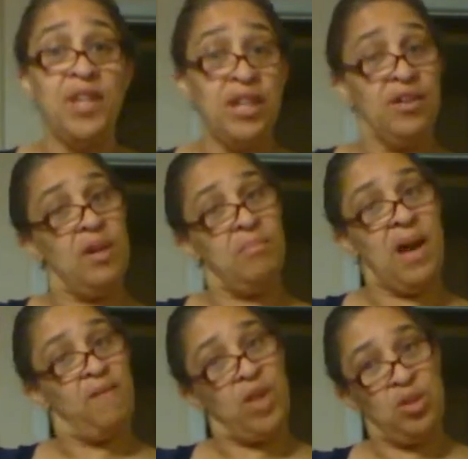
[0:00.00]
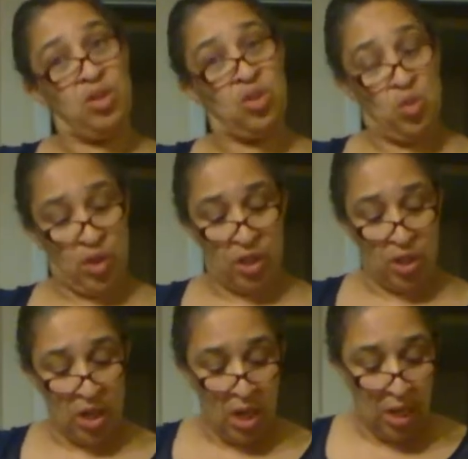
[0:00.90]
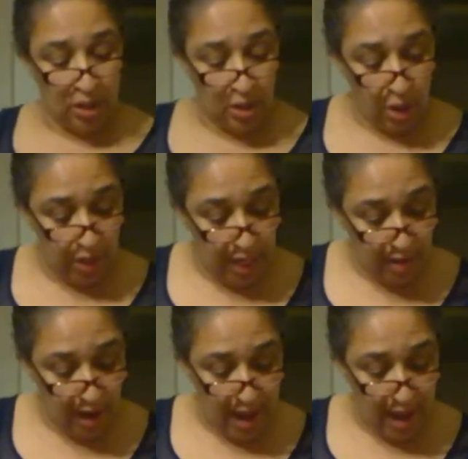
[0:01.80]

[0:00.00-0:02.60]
here in my first order. So here